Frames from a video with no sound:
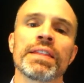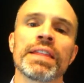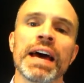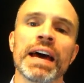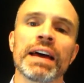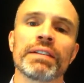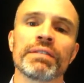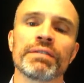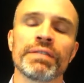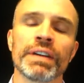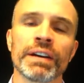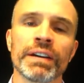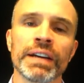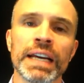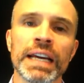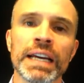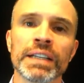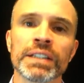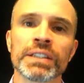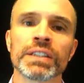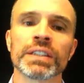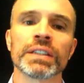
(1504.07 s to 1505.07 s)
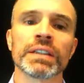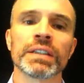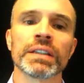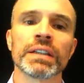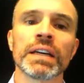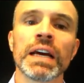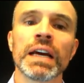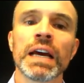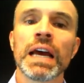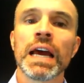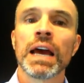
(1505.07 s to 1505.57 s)
that
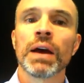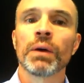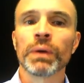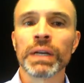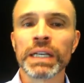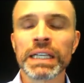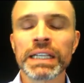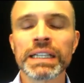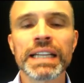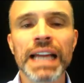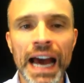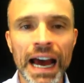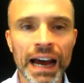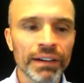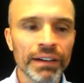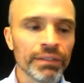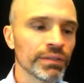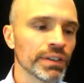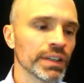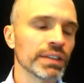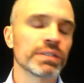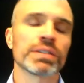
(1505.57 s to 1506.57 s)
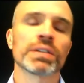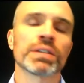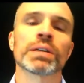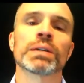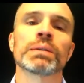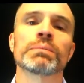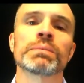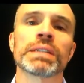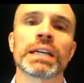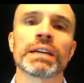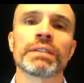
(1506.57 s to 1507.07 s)
variation, we need to have these
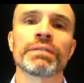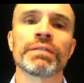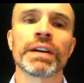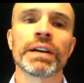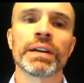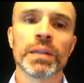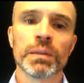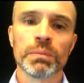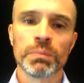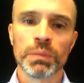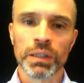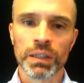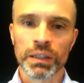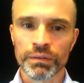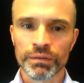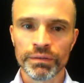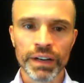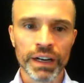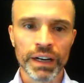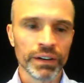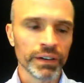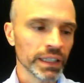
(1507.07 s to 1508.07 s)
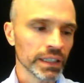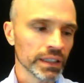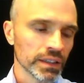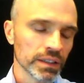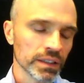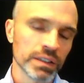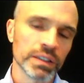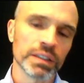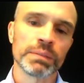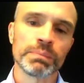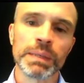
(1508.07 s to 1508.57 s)
terms like variable and
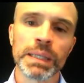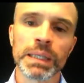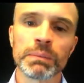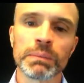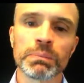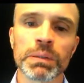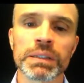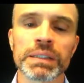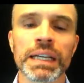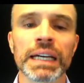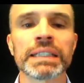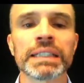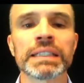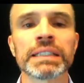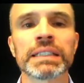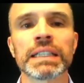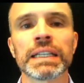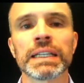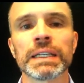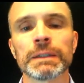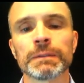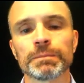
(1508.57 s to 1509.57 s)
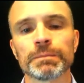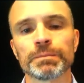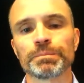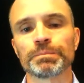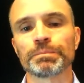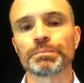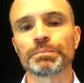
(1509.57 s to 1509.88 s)
variant to speak precisely.